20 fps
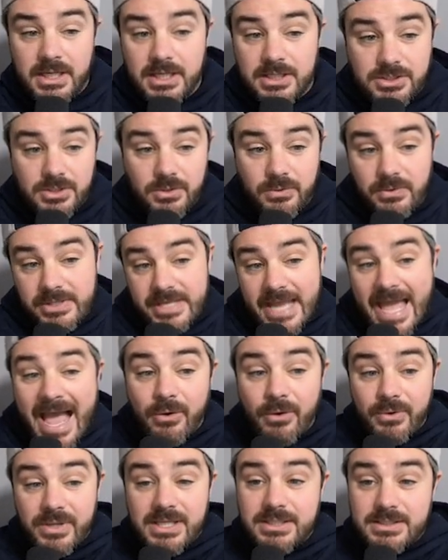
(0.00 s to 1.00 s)
So
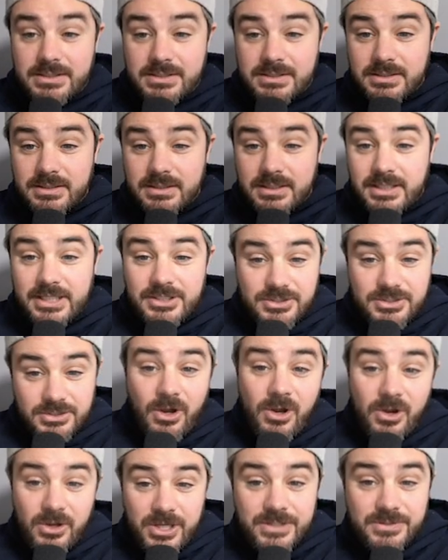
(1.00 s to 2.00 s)
now he's
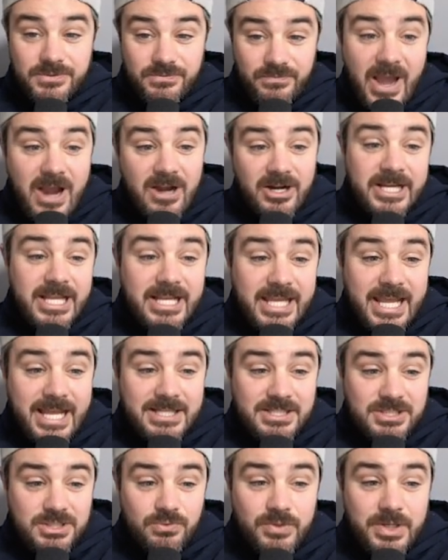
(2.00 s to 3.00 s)
very
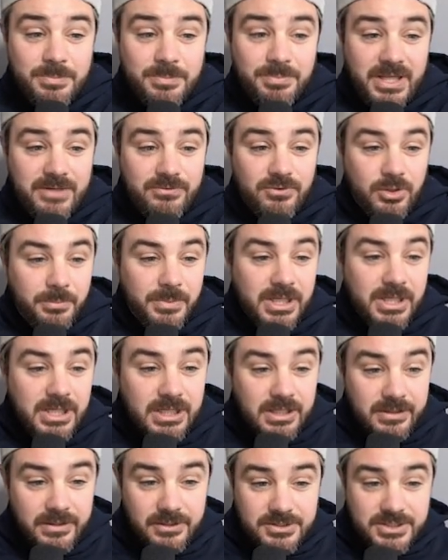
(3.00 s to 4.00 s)
against the replay room.
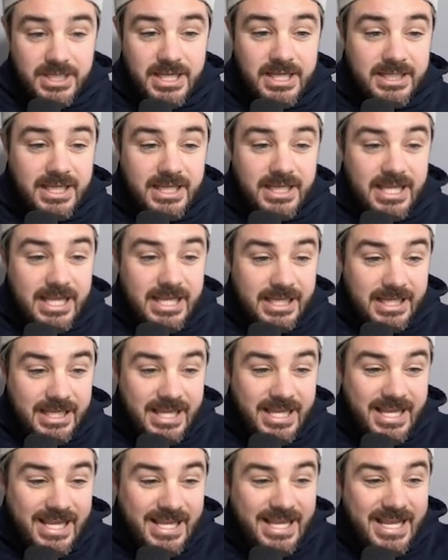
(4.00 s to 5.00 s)
They're saying that
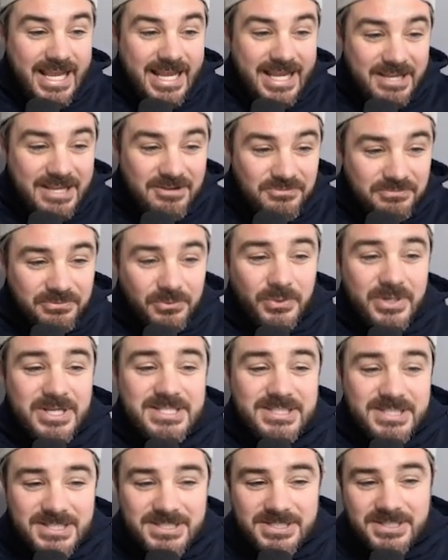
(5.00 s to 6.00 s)
he
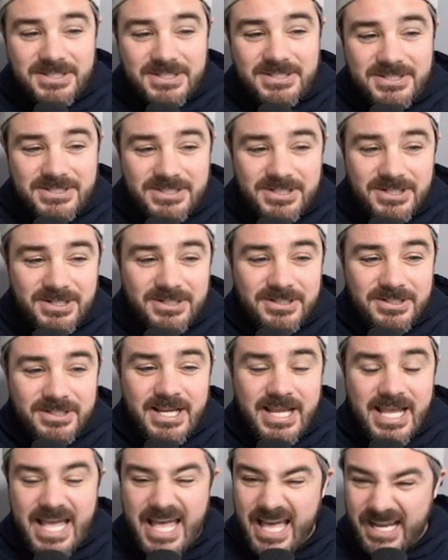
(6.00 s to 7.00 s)
voiced his concern
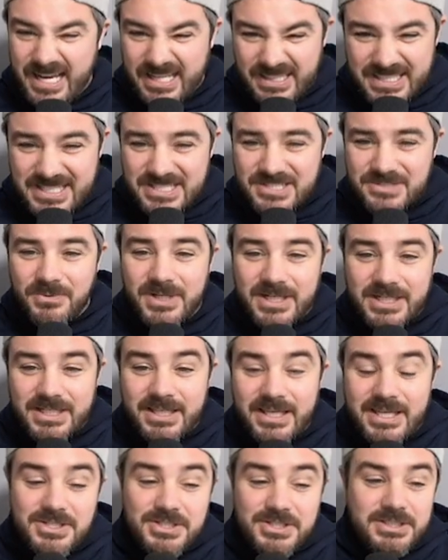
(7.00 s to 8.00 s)
on at least one
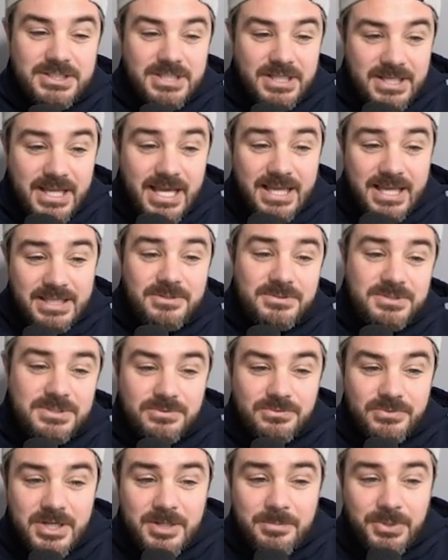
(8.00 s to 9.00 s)
occasion to not use
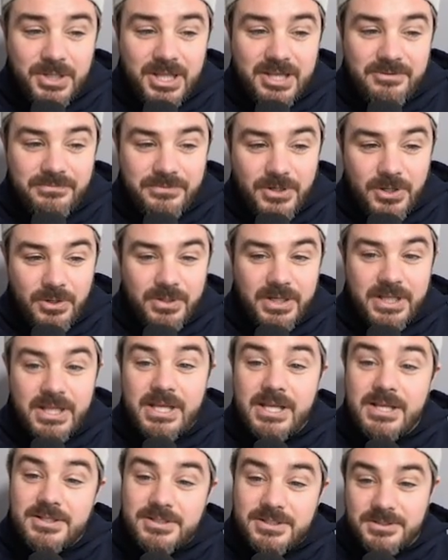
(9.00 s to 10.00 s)
the replay phone
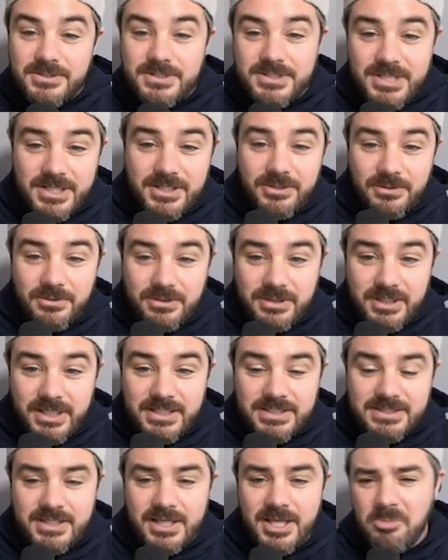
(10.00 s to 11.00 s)
to signal
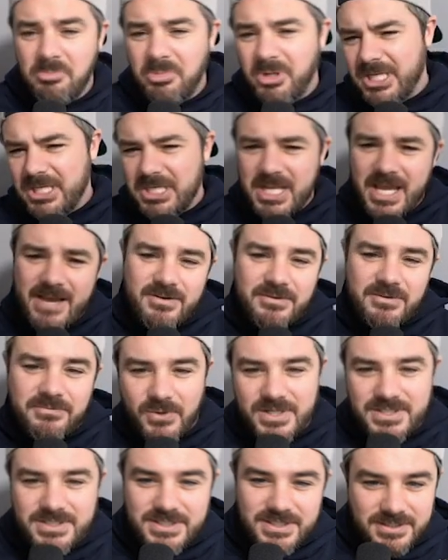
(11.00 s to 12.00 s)
things, but he never
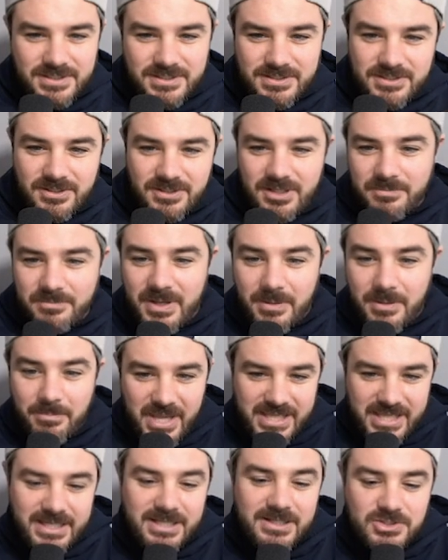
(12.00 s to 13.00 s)
voiced his concern about
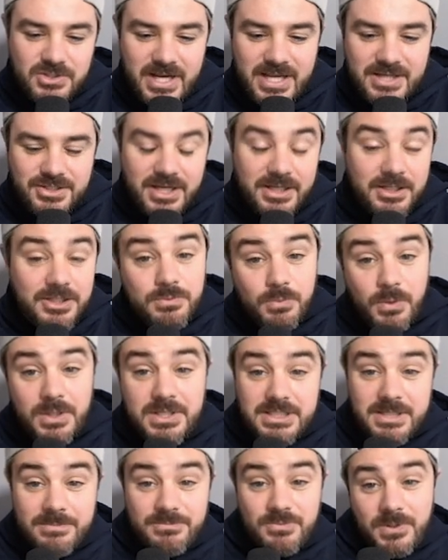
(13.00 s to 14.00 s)
banging a trash can, because
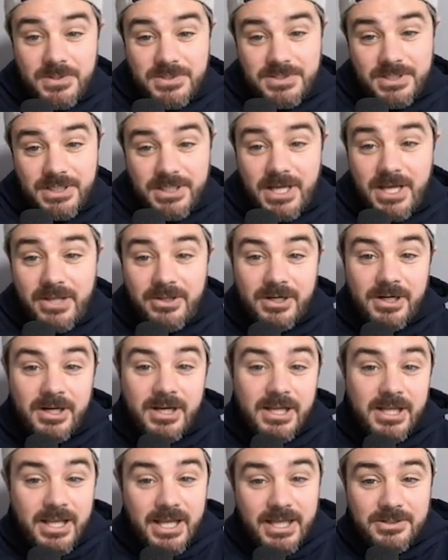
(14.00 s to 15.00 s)
one seemed worse than the other,
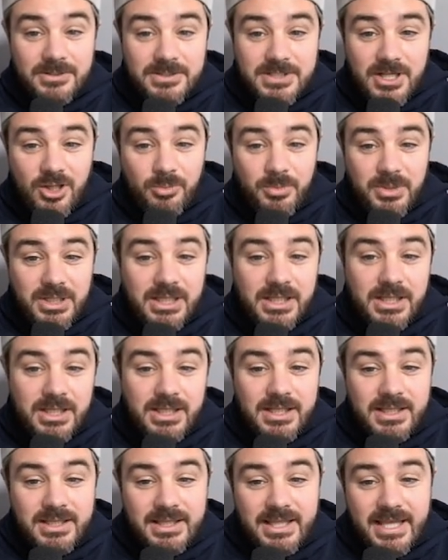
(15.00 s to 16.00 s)
and you're telling me
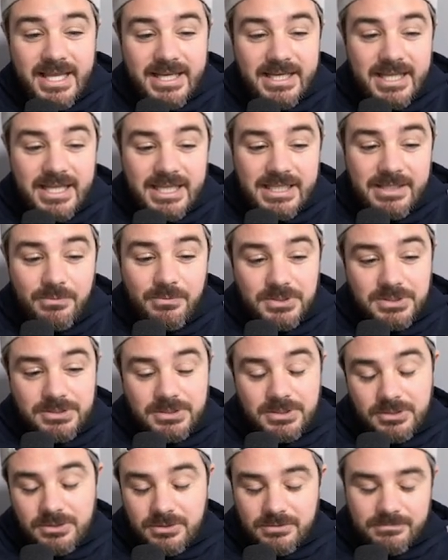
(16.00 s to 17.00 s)
that he
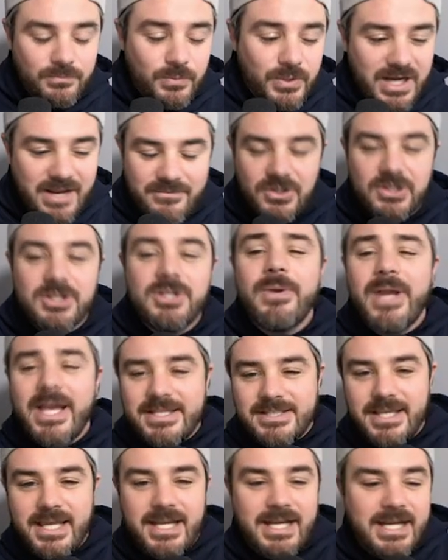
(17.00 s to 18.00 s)
was whatever. You
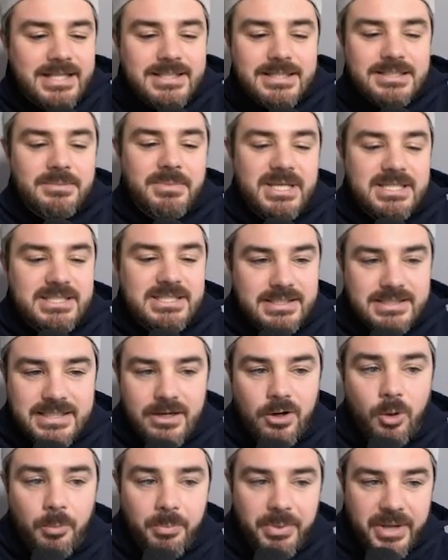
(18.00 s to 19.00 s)
guys get it. It doesn't make sense.
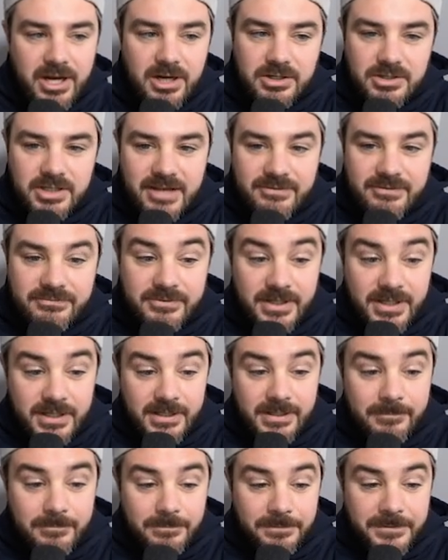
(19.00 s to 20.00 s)
That whole paragraph
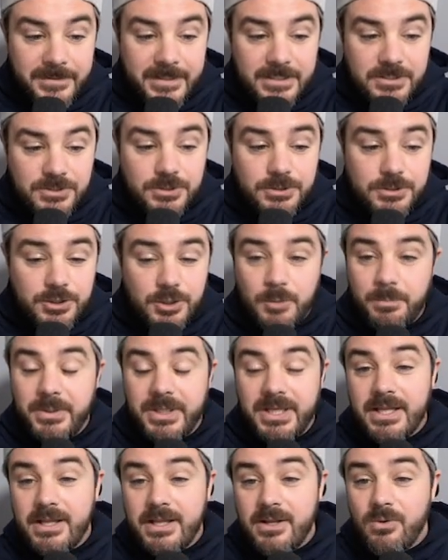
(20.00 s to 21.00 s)
is
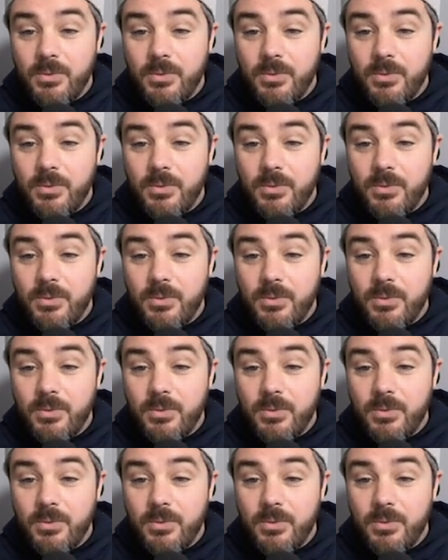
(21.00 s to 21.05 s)
stupid.